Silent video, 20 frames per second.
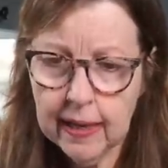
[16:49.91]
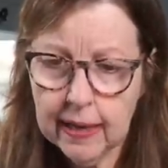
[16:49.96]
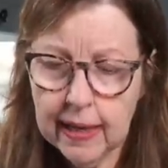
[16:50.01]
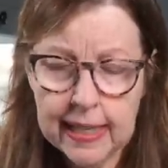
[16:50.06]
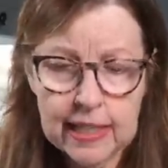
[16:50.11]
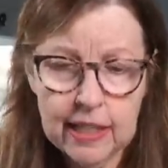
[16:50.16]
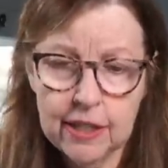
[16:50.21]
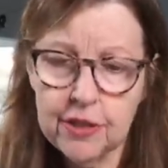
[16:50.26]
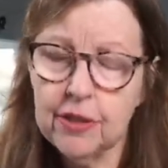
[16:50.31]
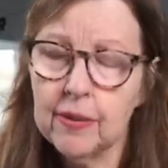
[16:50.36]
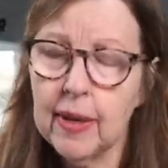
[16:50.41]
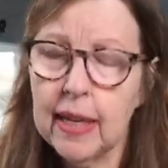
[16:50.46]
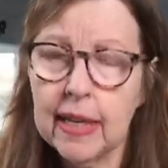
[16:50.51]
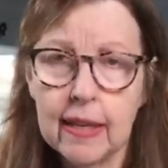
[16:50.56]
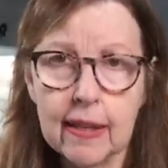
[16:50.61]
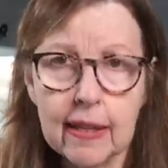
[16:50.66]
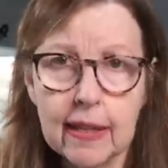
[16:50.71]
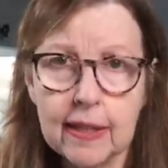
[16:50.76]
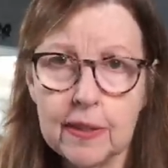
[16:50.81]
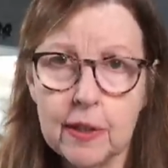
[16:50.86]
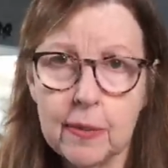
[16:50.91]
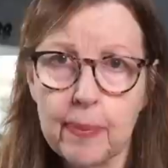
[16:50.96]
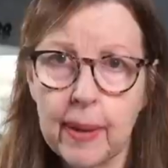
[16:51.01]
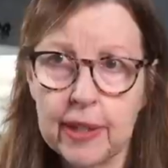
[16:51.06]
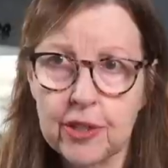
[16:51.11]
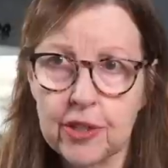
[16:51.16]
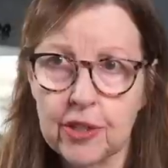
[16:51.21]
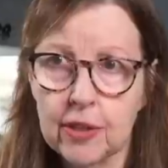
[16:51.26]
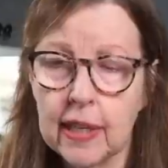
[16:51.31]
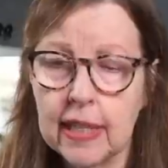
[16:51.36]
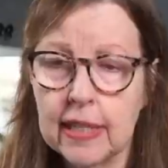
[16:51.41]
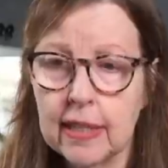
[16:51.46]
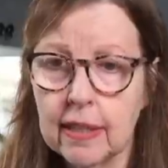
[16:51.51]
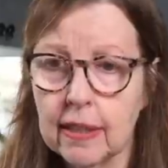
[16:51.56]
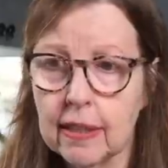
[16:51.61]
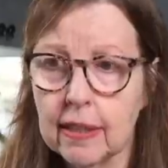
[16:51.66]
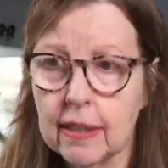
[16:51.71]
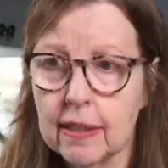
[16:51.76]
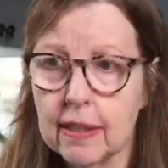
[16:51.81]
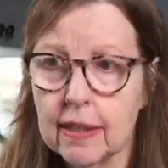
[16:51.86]
I didn't do anything special. I
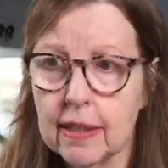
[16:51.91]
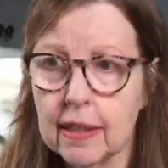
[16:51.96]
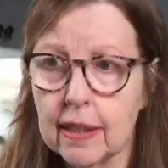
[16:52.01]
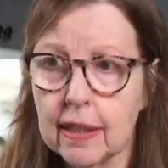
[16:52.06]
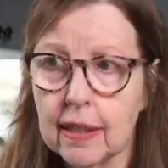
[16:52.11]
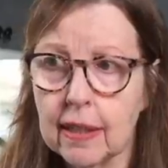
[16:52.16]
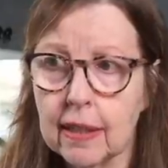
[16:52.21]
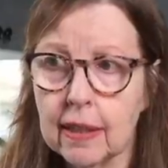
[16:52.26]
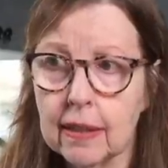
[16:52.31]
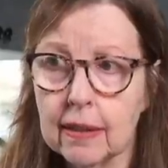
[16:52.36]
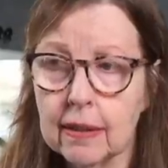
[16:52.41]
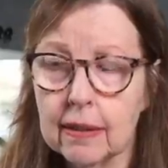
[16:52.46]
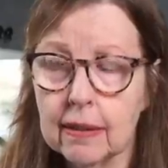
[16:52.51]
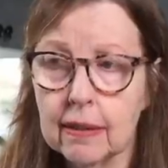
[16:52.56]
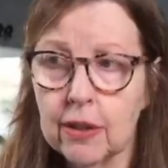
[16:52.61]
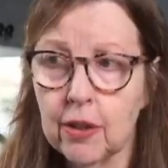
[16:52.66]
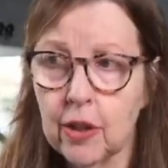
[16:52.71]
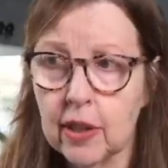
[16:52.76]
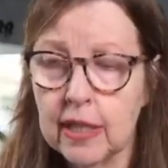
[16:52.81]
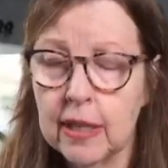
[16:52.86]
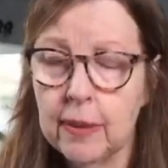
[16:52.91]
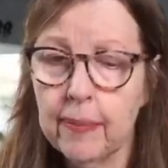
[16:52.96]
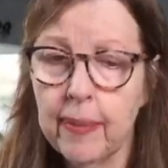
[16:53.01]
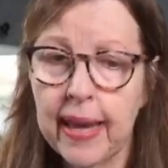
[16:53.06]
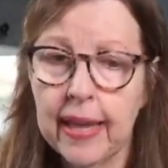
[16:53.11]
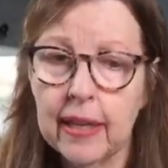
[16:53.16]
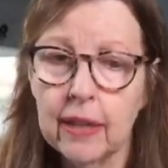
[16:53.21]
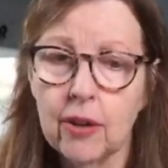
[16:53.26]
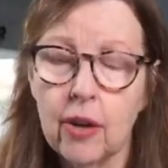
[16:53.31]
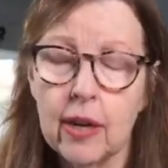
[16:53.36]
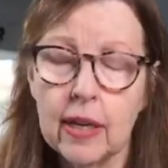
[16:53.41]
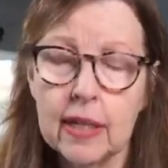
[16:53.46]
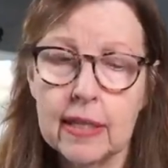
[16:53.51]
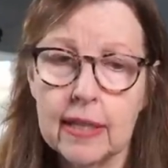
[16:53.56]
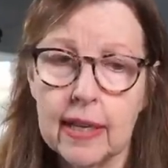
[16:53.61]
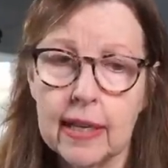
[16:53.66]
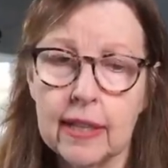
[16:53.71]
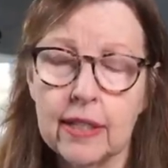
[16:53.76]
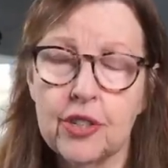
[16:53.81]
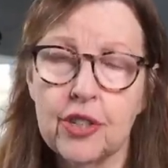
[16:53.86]
didn't, uh, you know, I didn't pay a lot of
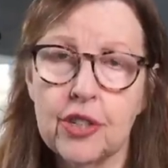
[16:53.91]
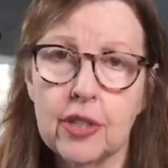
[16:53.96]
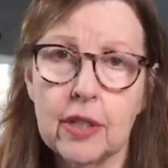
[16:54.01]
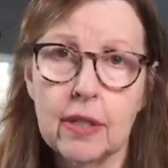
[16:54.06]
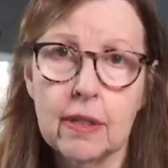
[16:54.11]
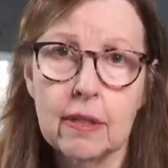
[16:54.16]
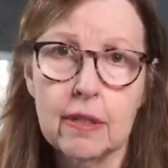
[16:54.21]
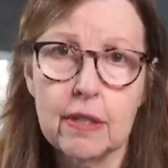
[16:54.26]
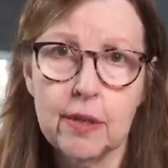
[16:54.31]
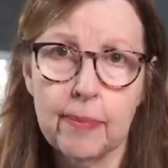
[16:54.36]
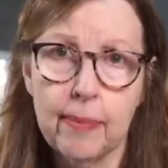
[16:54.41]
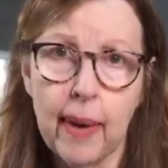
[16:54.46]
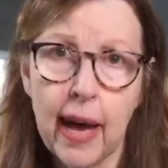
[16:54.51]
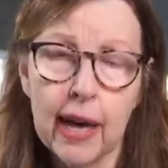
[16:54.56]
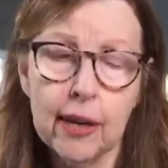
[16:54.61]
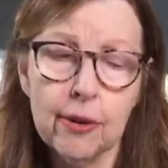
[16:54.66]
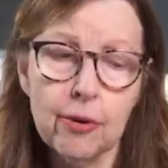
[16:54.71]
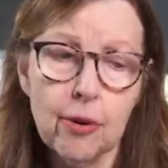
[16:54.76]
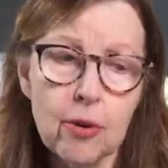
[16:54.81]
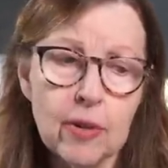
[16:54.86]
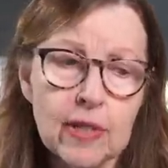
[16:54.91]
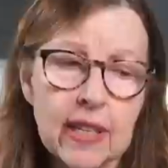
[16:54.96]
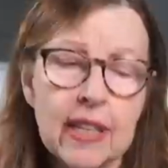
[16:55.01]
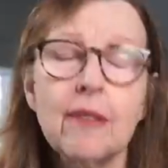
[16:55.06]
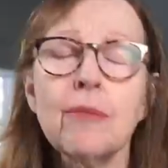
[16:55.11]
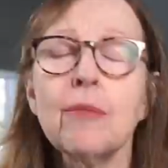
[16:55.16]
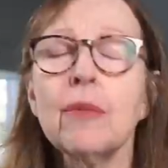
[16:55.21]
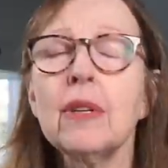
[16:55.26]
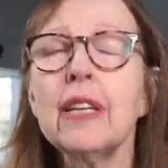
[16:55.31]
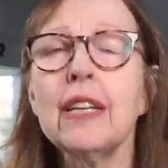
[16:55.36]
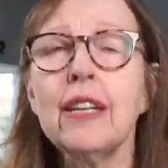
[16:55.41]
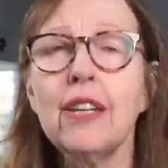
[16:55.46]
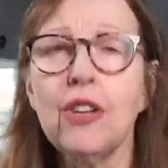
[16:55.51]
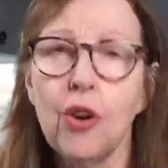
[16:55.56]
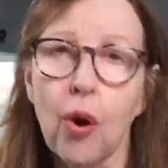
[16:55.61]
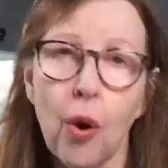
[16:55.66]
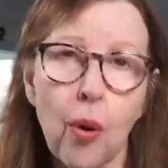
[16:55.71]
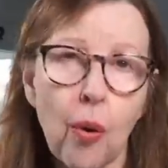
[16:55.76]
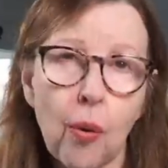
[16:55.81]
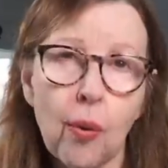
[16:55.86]
attention to macros. I didn't really
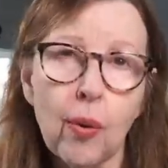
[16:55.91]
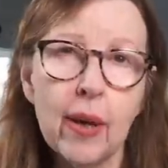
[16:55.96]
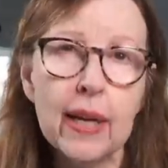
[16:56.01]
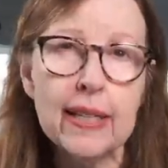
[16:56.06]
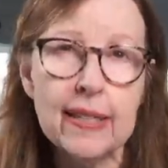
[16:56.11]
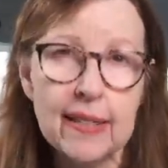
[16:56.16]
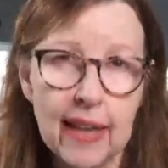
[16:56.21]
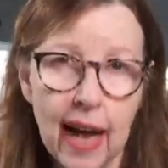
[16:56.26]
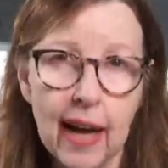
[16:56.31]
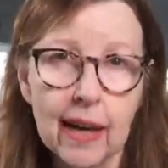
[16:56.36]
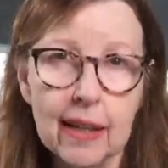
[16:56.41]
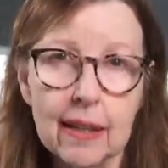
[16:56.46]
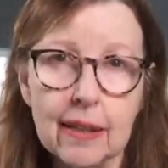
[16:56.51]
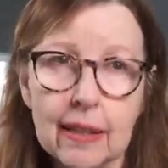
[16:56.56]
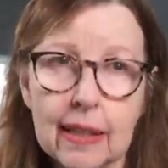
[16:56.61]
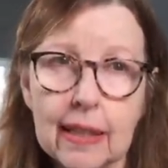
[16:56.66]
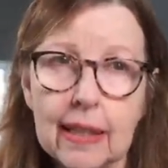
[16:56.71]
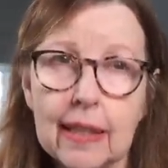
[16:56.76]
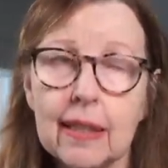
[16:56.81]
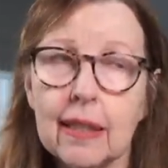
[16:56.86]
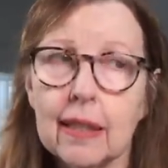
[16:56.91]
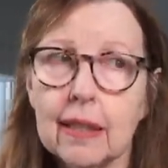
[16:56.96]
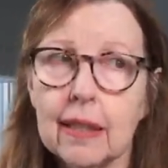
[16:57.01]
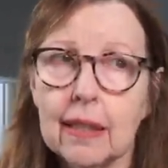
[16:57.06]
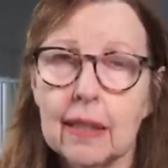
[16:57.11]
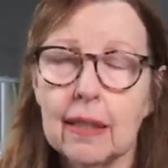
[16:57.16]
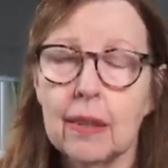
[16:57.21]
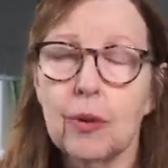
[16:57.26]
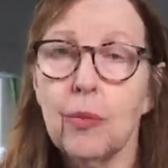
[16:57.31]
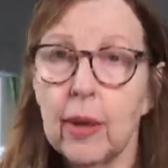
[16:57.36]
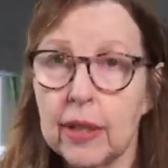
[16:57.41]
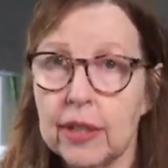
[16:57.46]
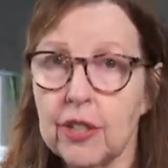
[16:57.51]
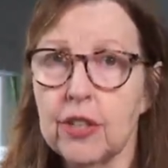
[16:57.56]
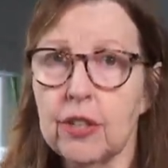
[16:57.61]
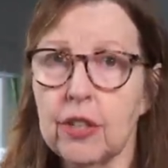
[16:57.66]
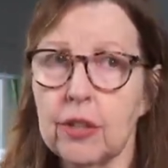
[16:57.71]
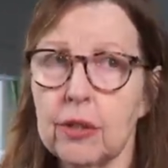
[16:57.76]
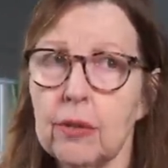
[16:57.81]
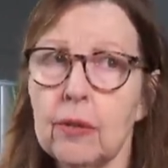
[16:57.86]
know exactly what
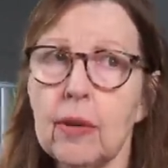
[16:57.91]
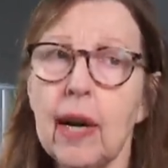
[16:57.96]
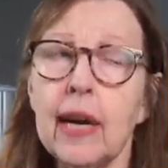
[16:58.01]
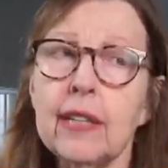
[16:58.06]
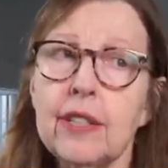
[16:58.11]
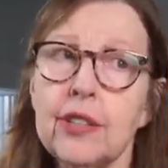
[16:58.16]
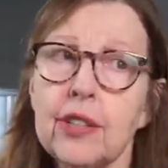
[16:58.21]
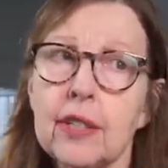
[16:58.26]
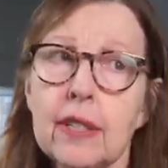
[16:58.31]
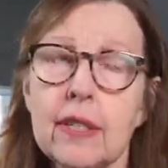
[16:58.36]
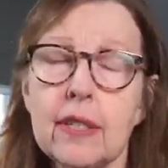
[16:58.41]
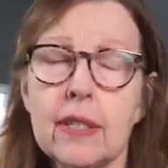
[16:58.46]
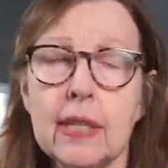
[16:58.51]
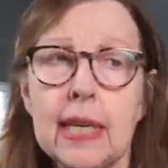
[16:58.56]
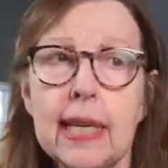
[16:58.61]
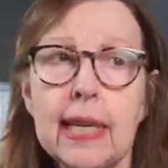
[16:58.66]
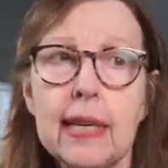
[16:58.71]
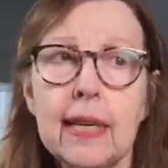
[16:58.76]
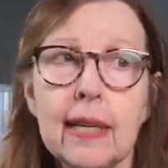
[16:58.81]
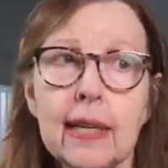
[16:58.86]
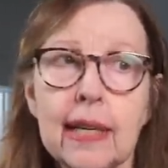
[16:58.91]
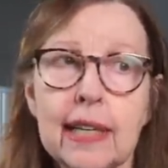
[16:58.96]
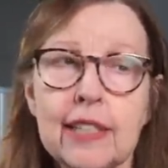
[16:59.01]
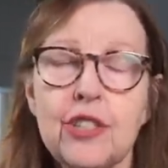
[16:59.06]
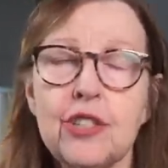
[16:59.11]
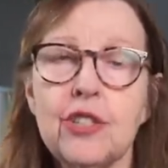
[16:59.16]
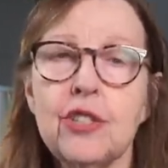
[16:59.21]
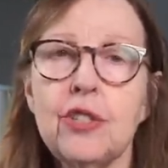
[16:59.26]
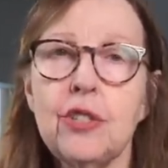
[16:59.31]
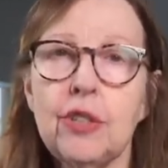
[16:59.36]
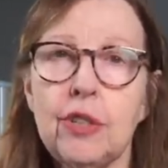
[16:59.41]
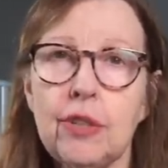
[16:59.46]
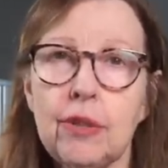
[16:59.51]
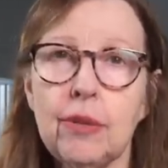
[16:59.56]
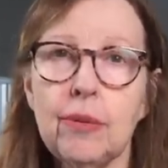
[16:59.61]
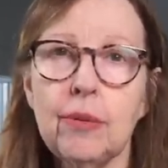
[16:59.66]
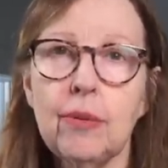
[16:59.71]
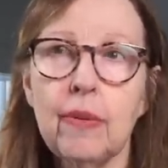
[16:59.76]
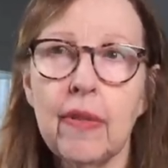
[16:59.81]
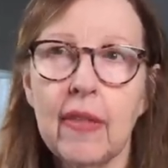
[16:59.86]
to do. I just, I just
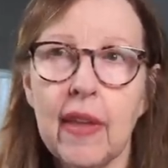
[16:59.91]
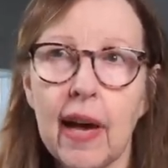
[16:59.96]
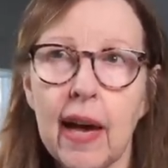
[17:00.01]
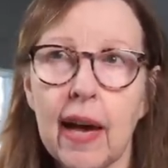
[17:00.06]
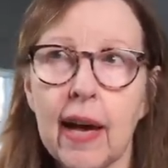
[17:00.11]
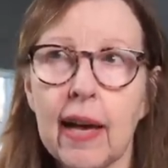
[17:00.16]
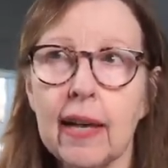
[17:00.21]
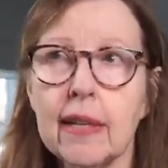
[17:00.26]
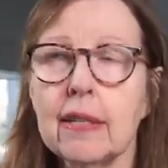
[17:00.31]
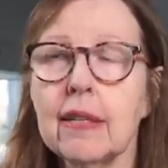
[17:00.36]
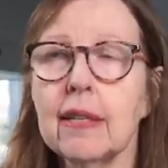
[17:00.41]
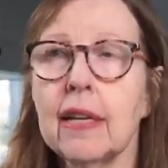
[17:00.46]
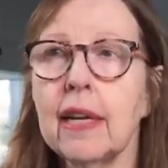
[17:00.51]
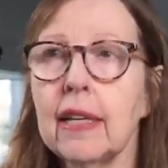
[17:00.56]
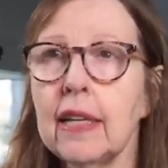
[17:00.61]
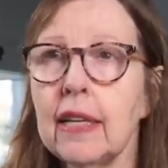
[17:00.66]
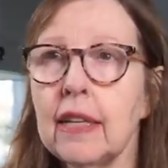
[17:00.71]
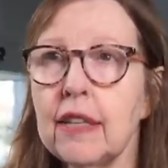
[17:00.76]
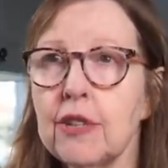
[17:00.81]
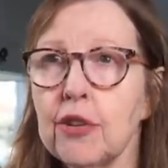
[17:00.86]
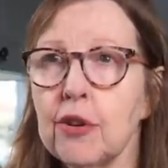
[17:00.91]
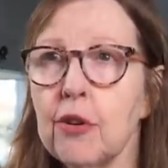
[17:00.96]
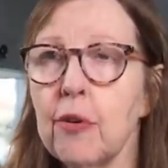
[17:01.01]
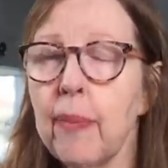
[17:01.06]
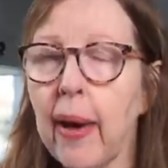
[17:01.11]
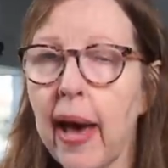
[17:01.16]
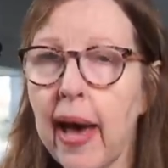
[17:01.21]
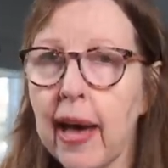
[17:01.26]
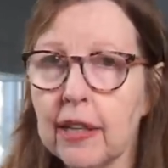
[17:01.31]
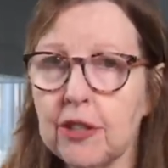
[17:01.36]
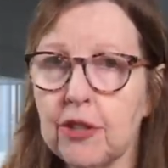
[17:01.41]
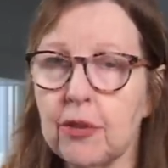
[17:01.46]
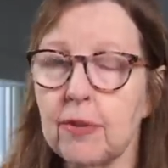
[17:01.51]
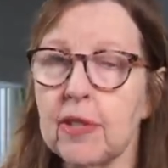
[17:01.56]
knew that I needed to go back to